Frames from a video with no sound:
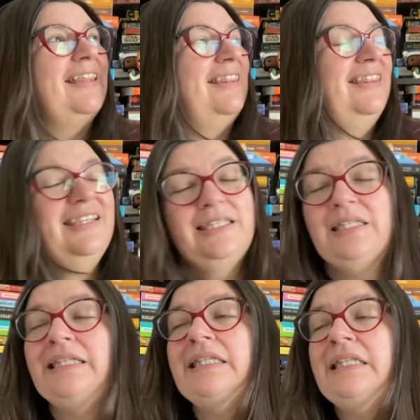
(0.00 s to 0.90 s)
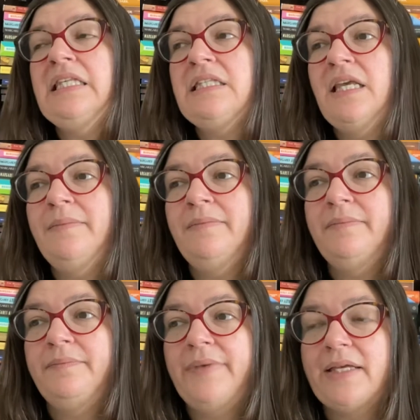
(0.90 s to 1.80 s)
this, this um,
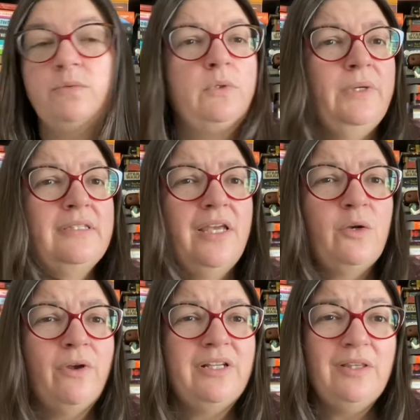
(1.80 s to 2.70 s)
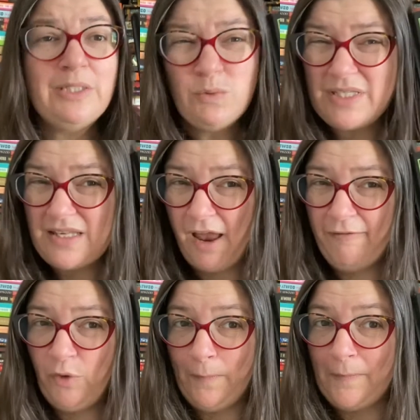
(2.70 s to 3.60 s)
as what do we say around here? This was not
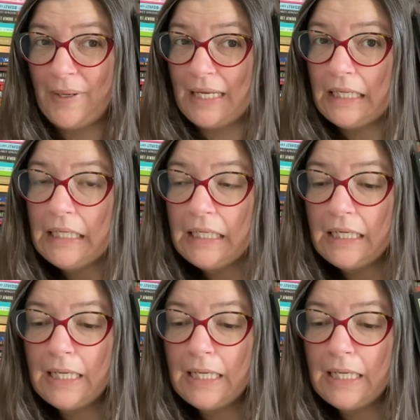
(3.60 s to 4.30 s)
for me.